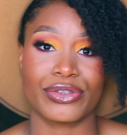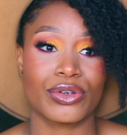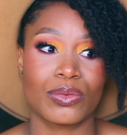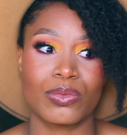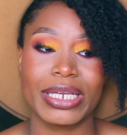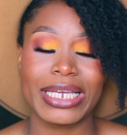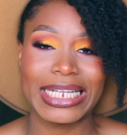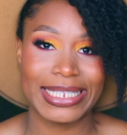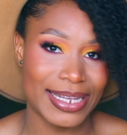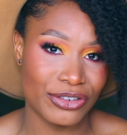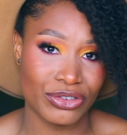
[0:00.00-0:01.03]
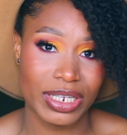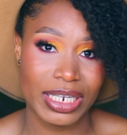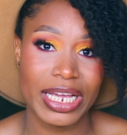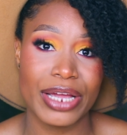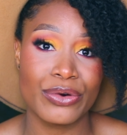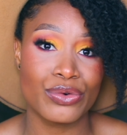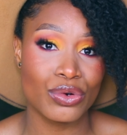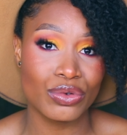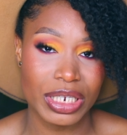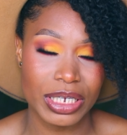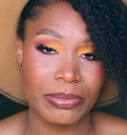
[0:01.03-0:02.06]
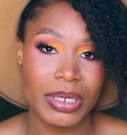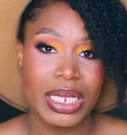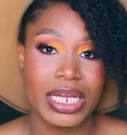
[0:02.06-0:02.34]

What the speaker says: So we intentionally enrolled him